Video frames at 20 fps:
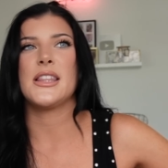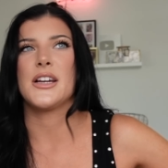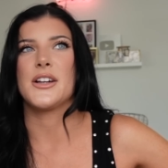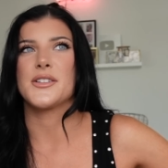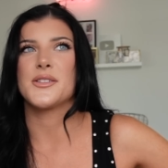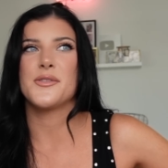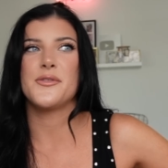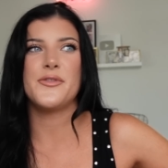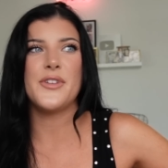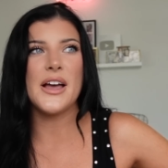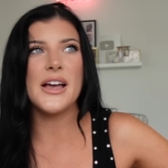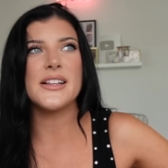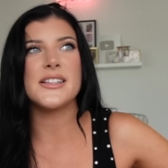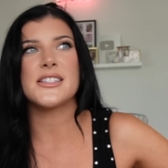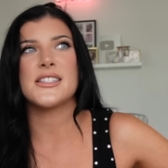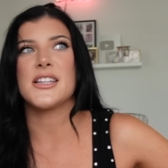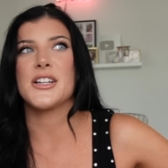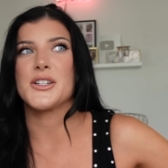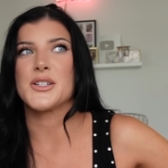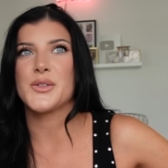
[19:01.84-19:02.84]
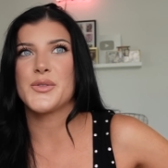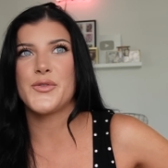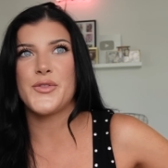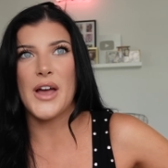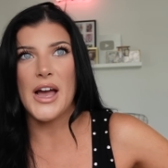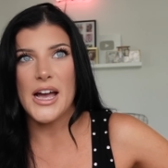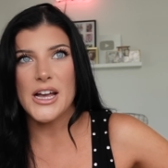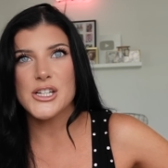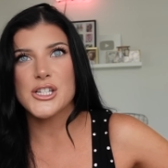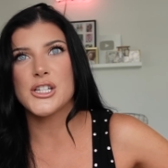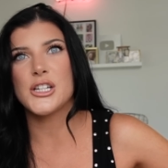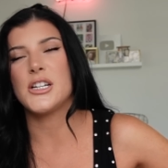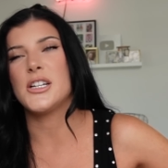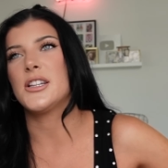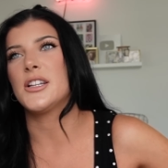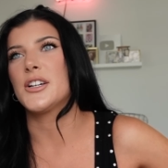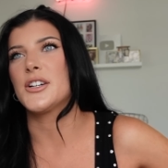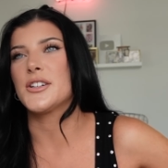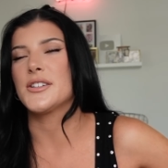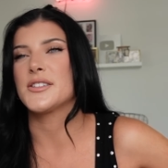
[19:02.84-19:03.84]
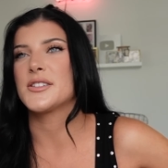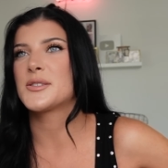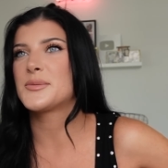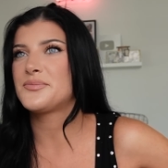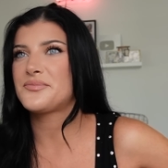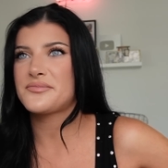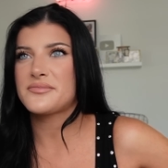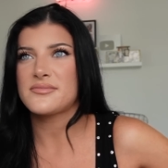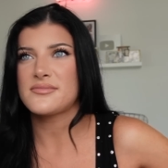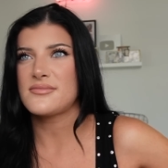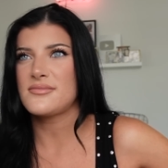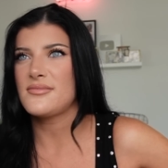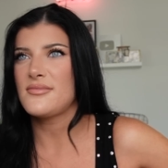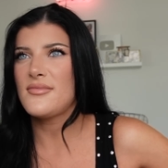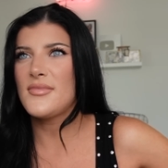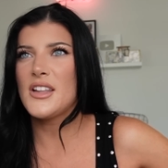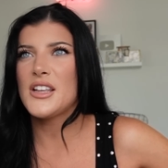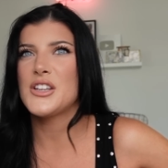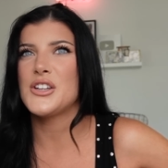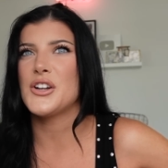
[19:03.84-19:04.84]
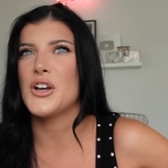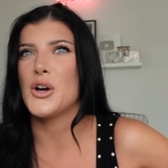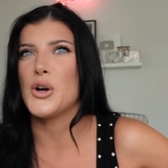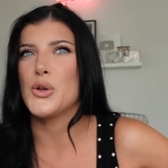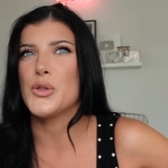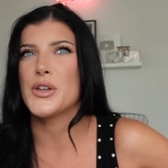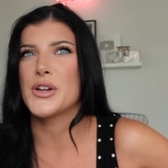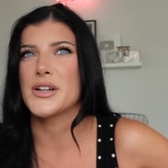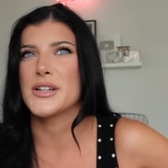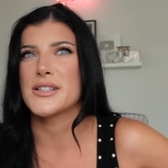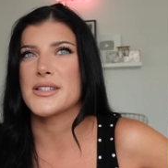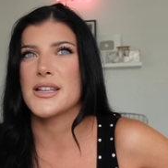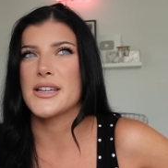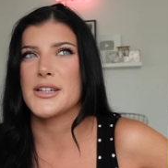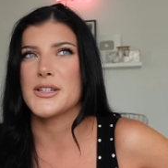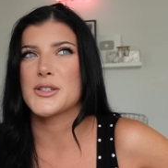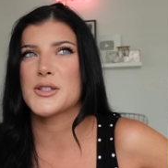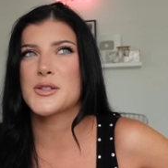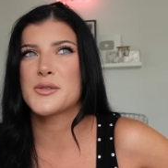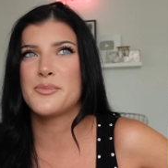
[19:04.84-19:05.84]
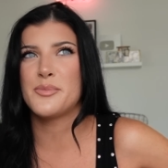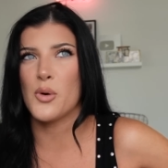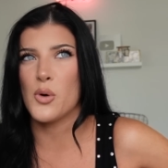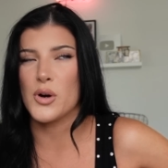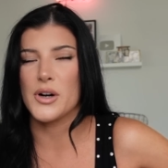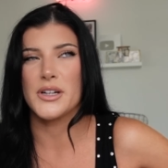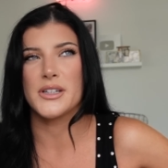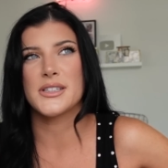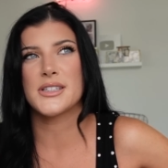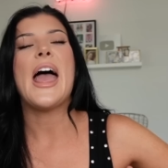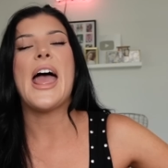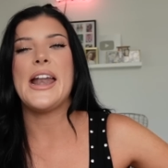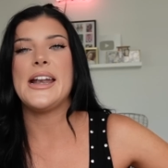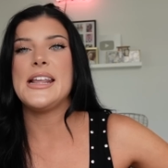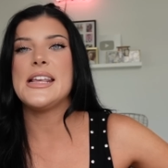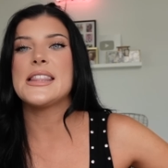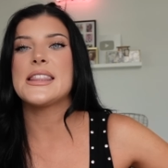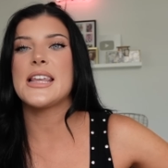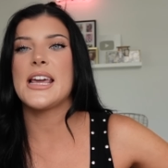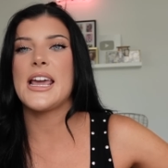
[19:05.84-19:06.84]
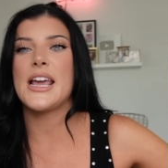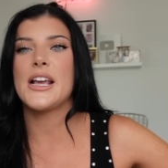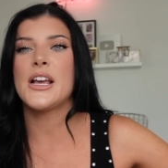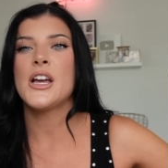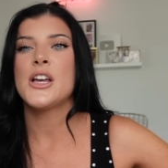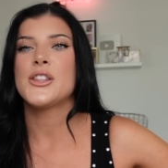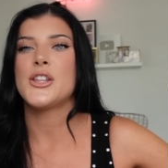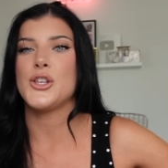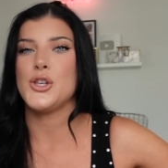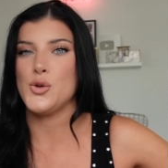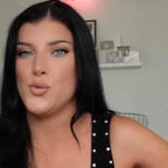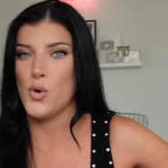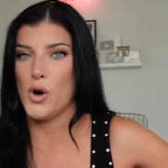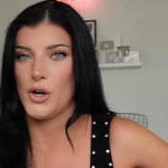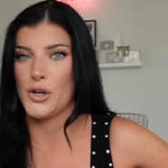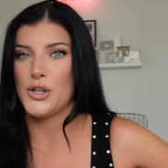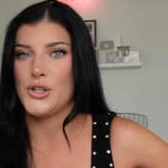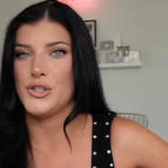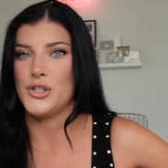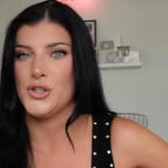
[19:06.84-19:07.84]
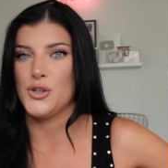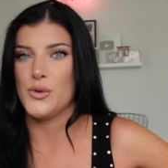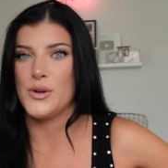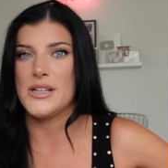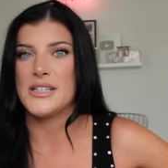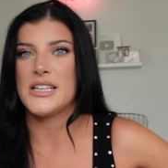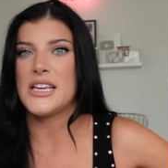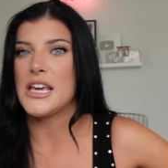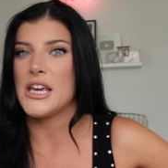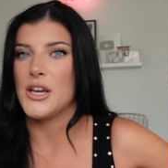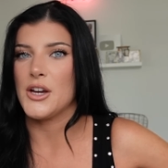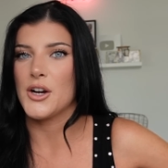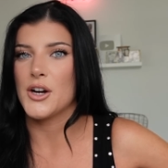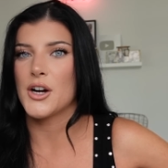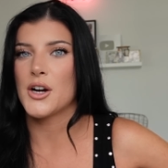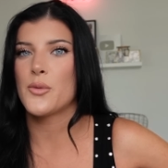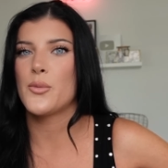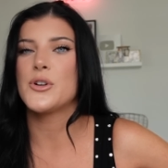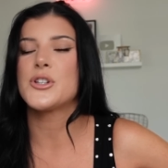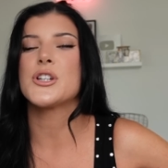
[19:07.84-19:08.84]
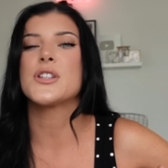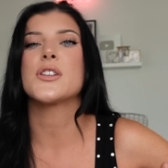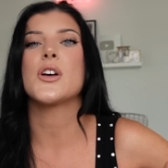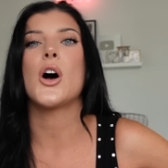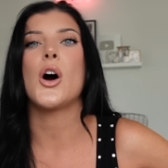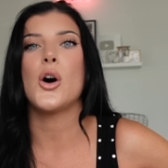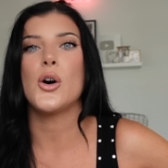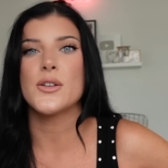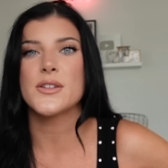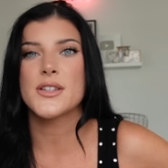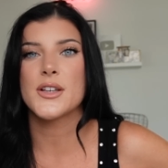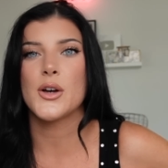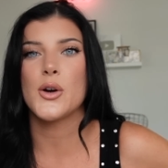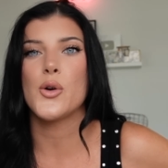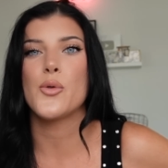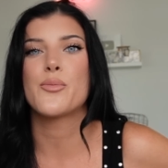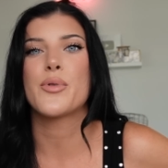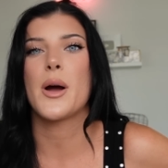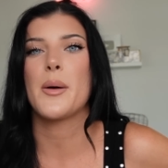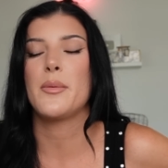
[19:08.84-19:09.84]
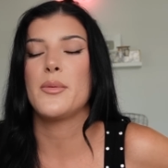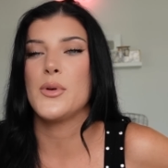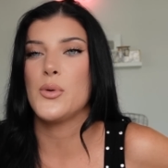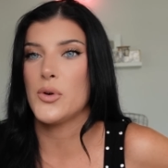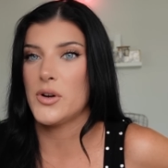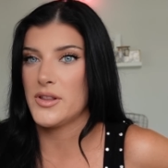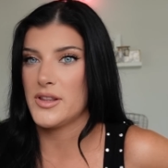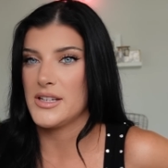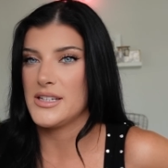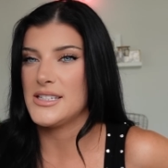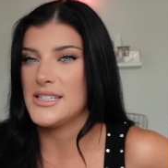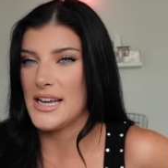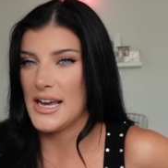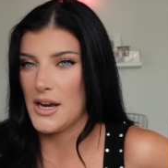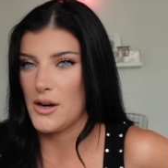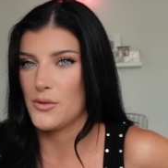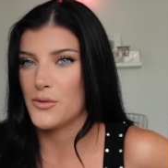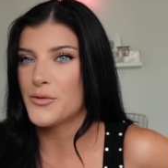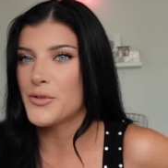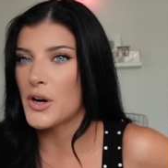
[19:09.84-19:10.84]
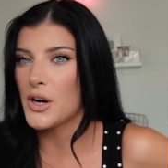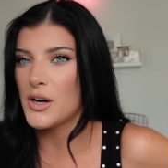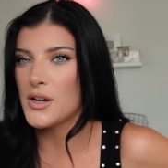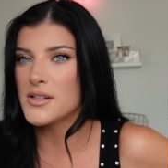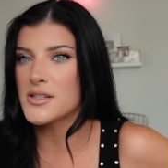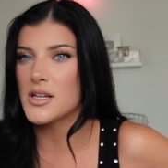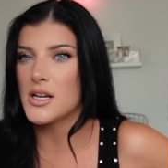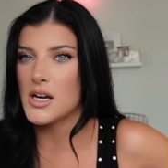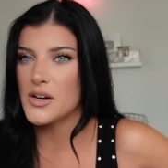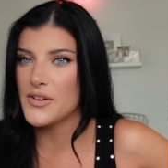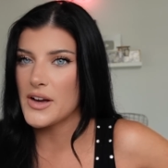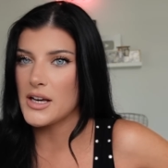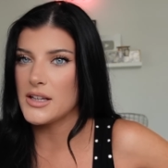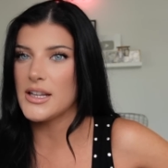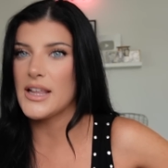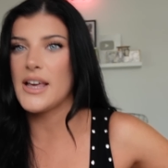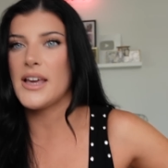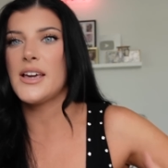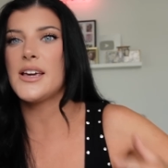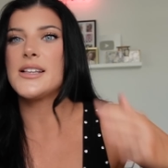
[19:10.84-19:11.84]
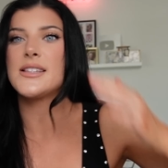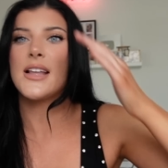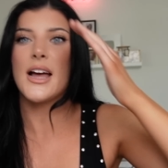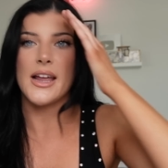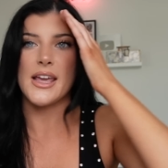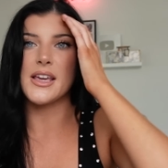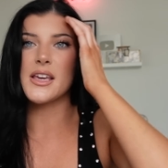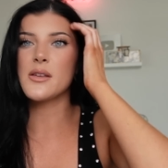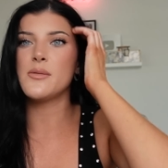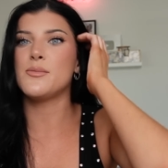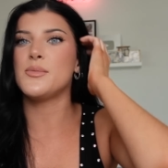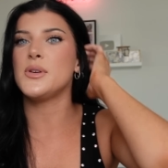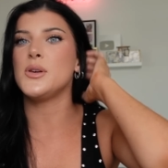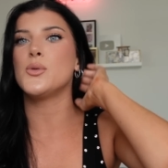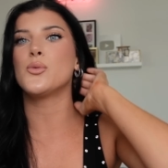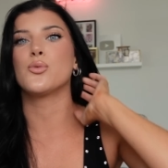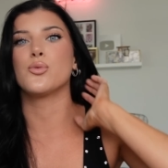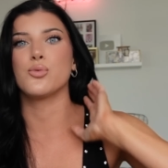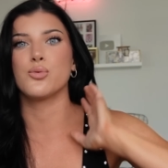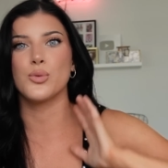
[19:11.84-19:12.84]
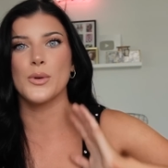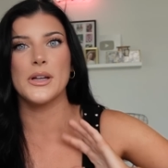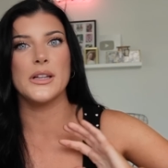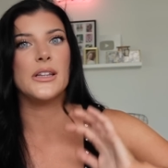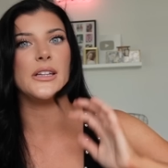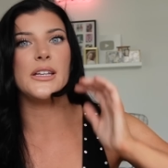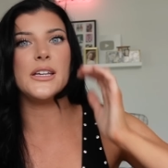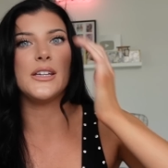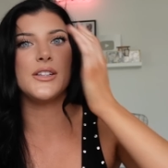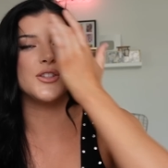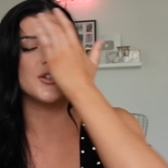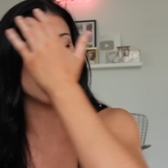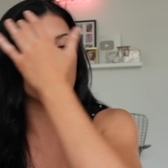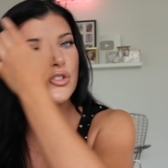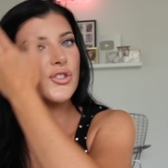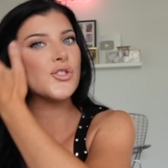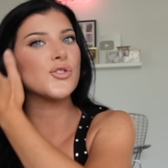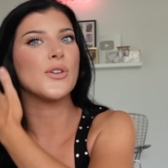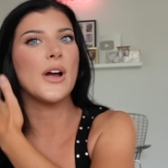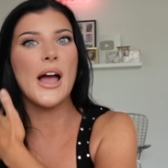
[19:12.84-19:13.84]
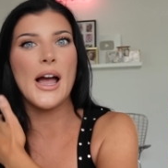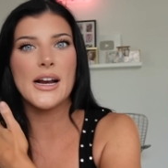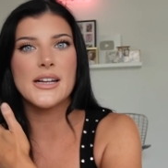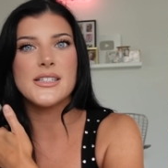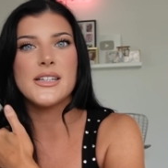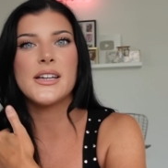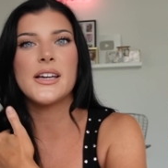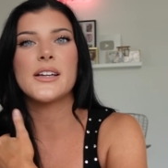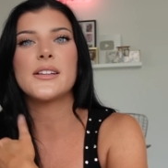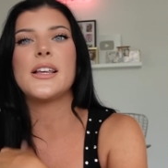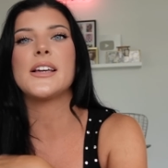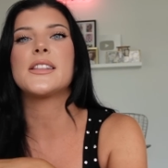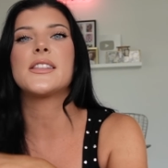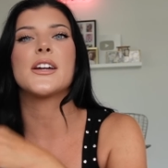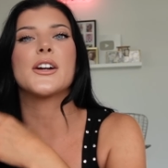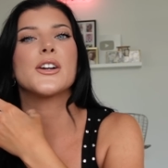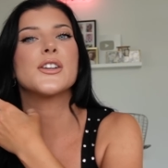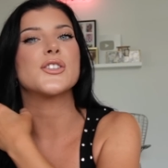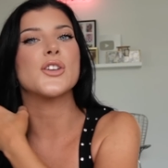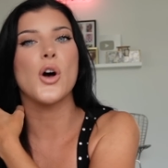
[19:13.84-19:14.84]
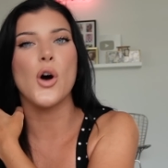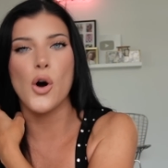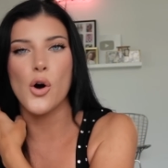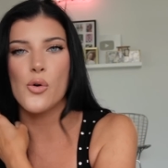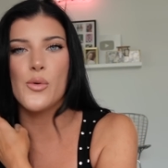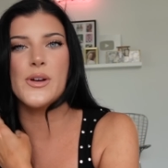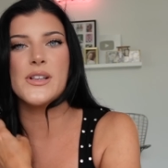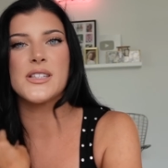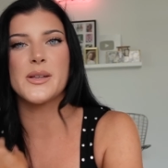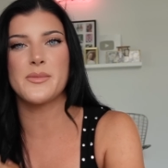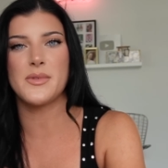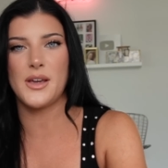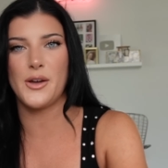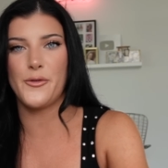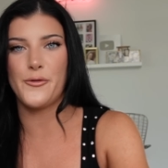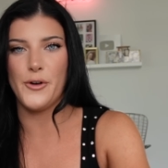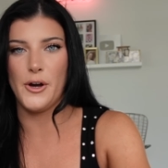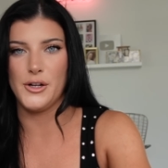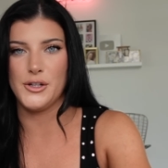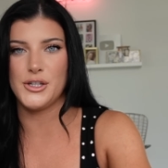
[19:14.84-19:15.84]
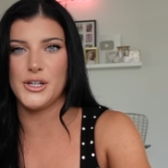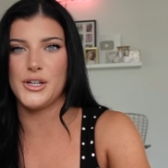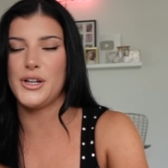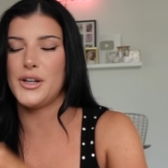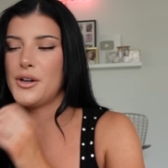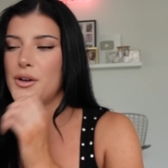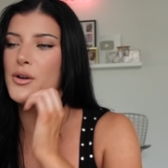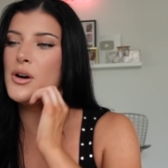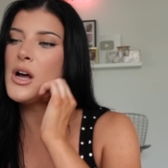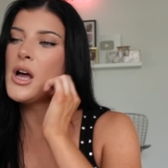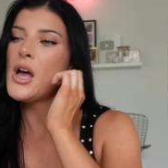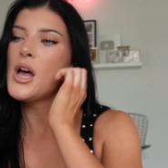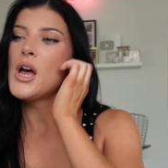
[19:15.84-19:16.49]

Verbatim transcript: there's events, there's fashion, there's you know, there's like sports. Anything that you want to do is here, which is also probably one of the downfalls of LA is that it can be really distracting. Like there is always something fun to do.